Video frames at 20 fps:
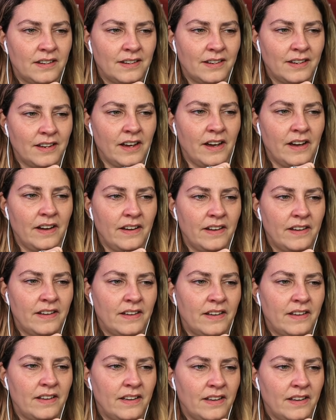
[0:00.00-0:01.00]
Yeah.
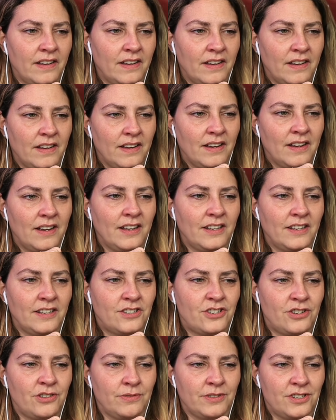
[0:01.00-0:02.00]

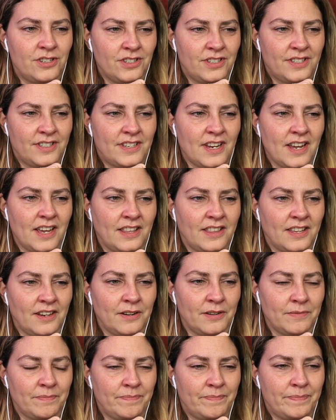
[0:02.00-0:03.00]
And she would just take
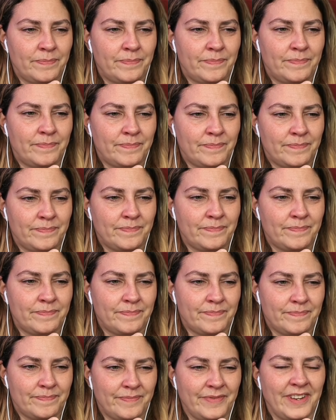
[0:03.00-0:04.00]
their...
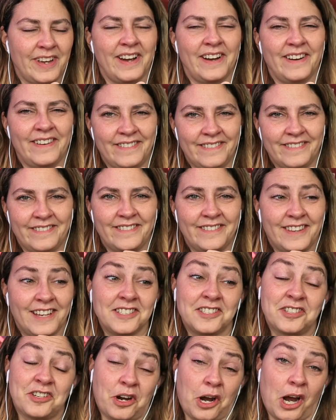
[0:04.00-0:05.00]
Yeah,
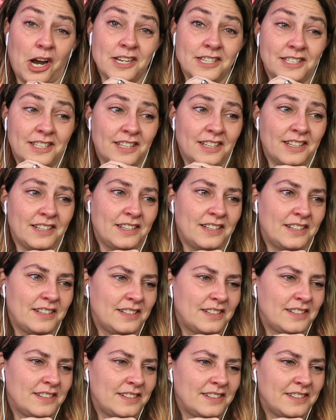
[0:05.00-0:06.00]
that's crazy.
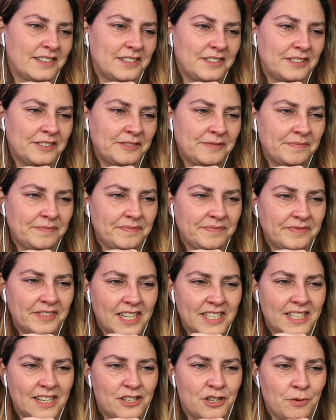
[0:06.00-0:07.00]

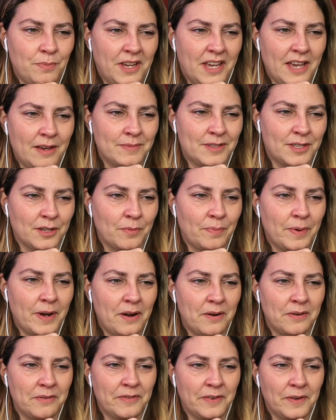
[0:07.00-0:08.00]
That's how she became so
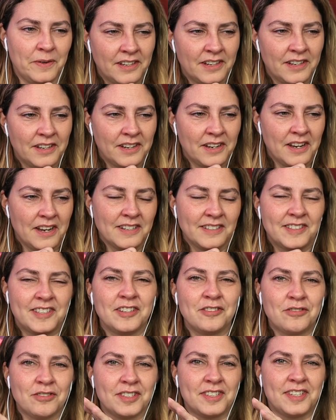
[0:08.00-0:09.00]
powerful. It's
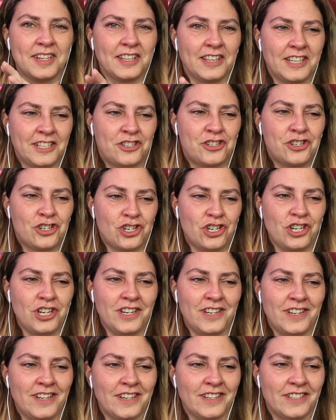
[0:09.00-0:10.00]
interesting that
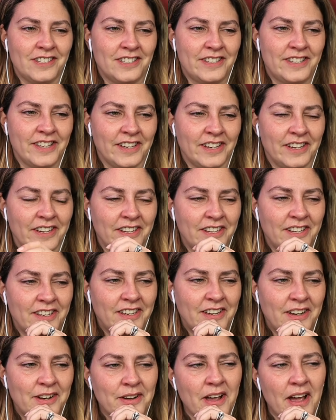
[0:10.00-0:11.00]
she is the...
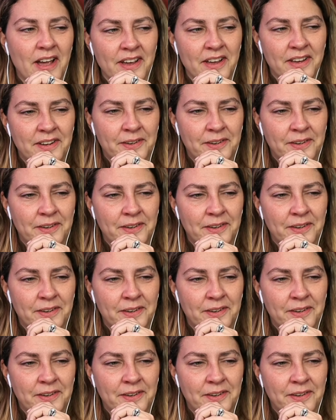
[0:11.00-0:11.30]
Okay.